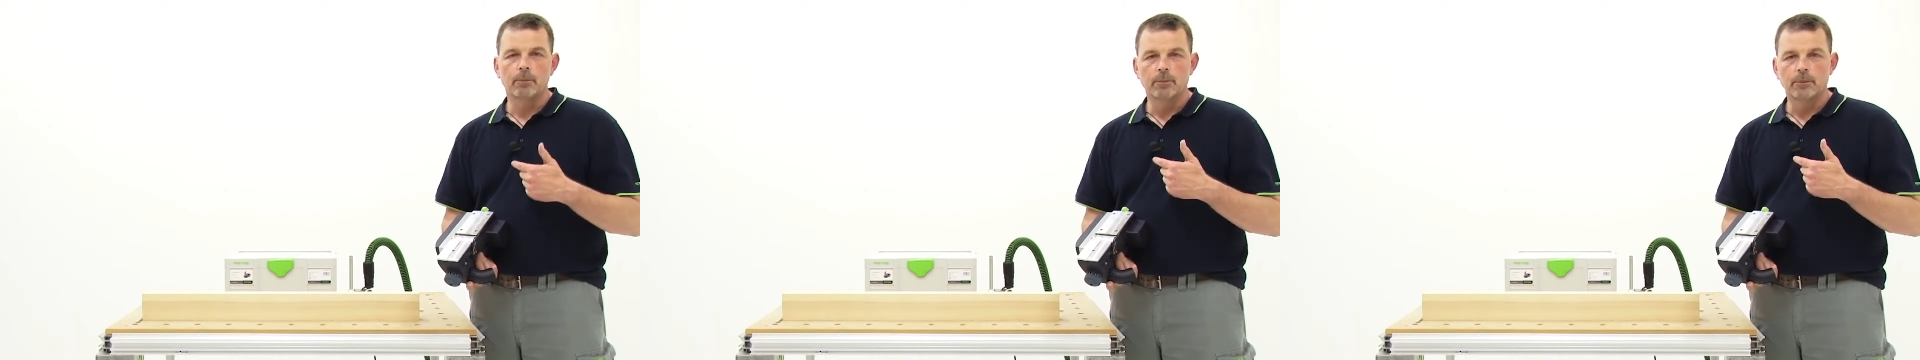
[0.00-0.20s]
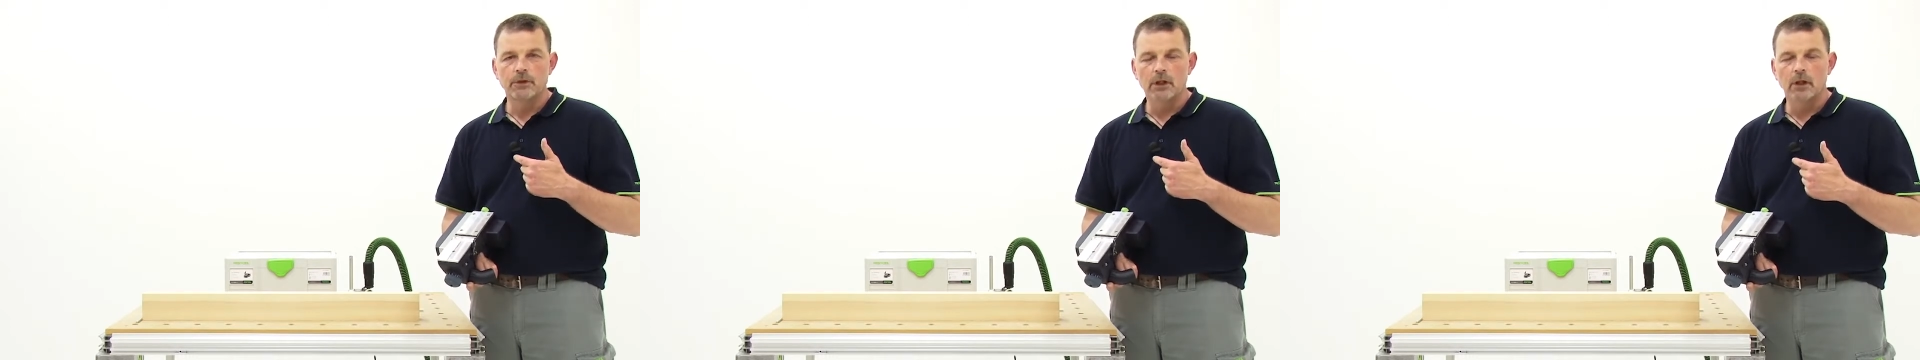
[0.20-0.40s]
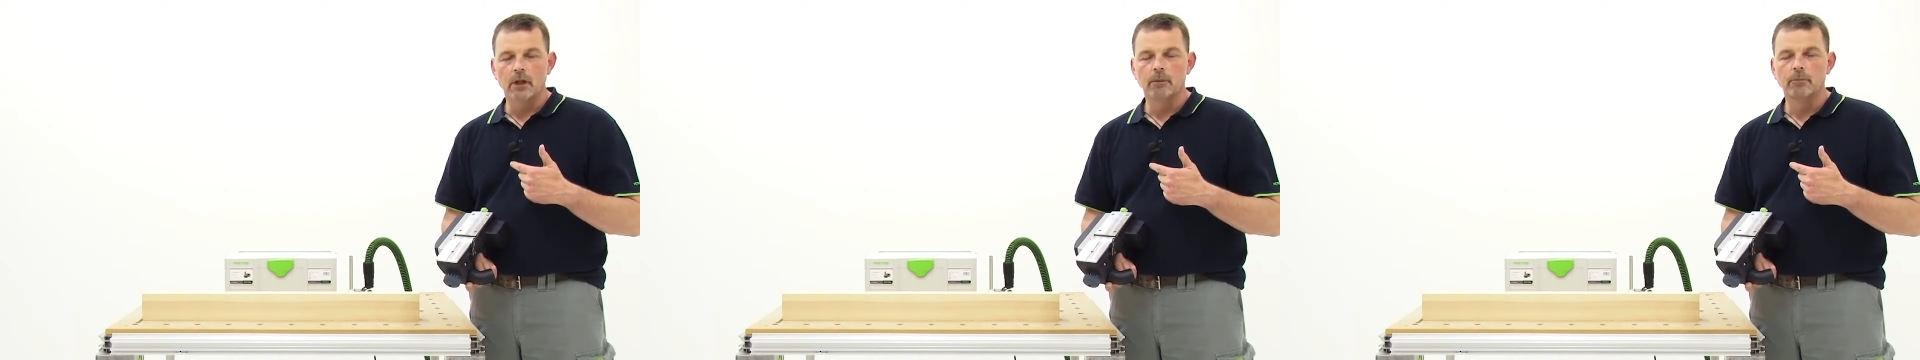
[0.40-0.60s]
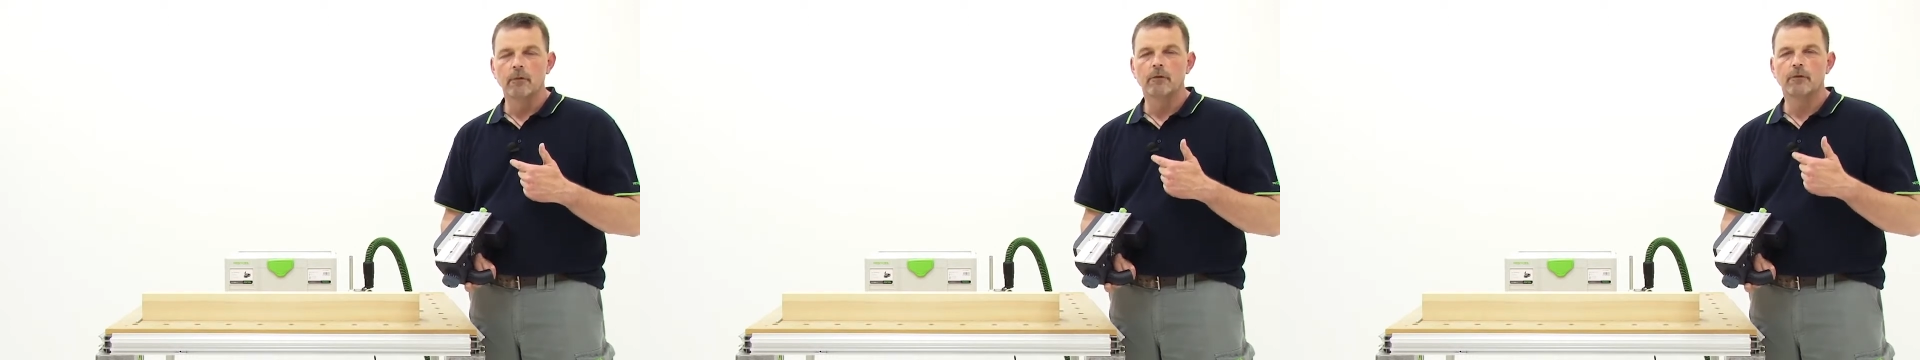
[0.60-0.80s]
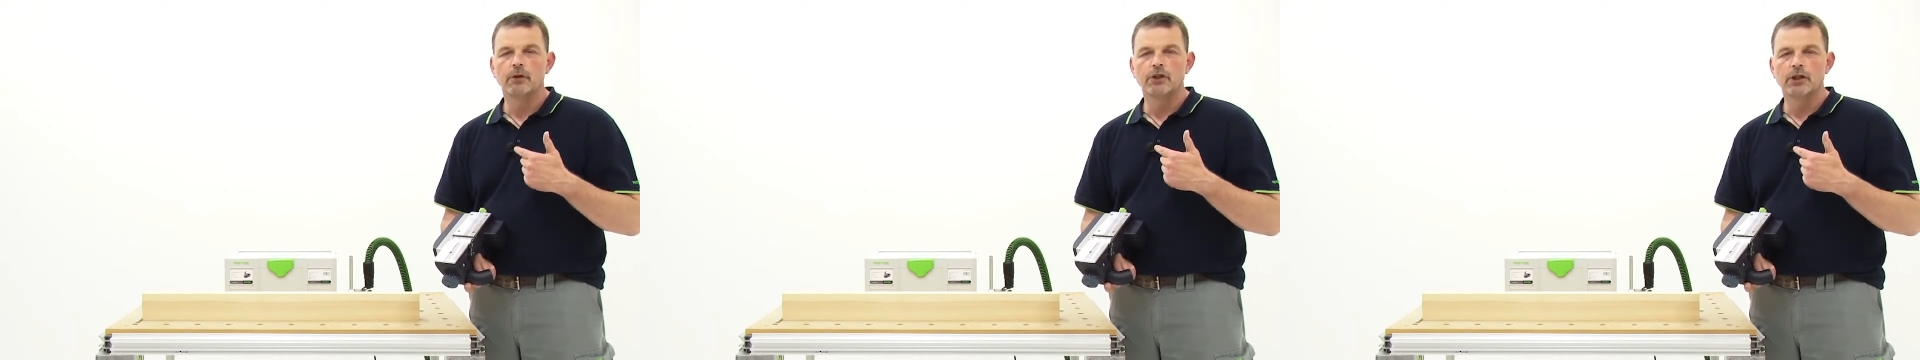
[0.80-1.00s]
time
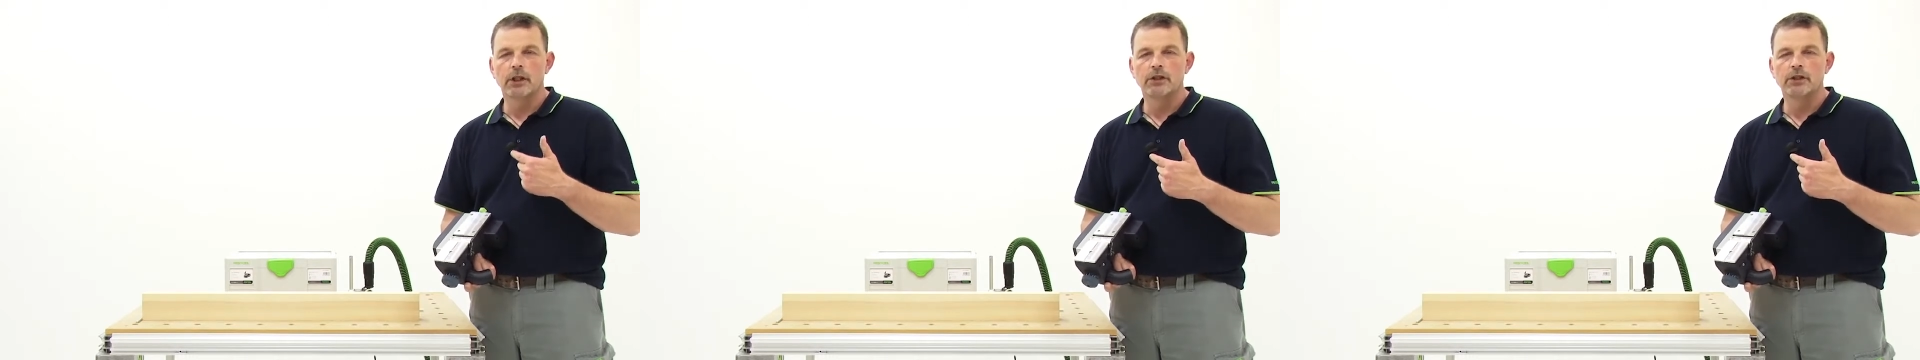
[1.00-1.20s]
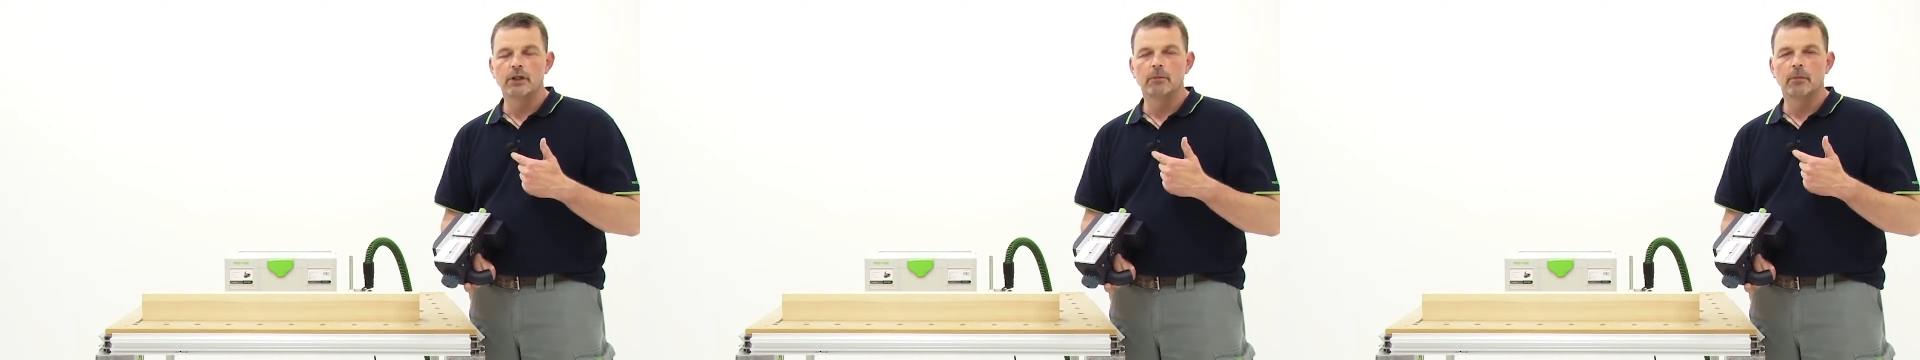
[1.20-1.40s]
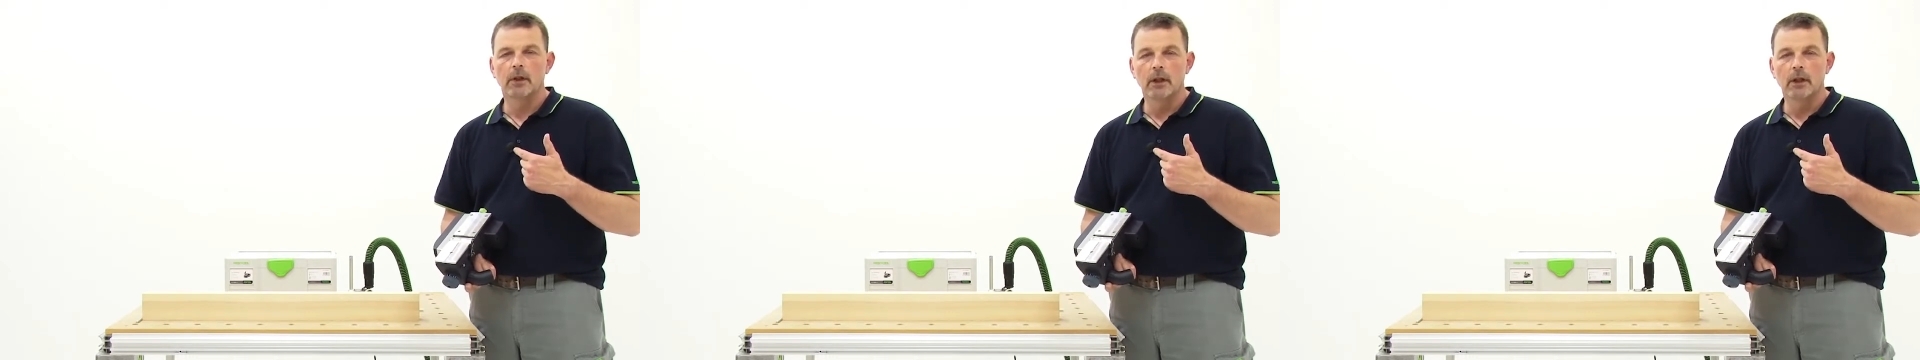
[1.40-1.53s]
for changing my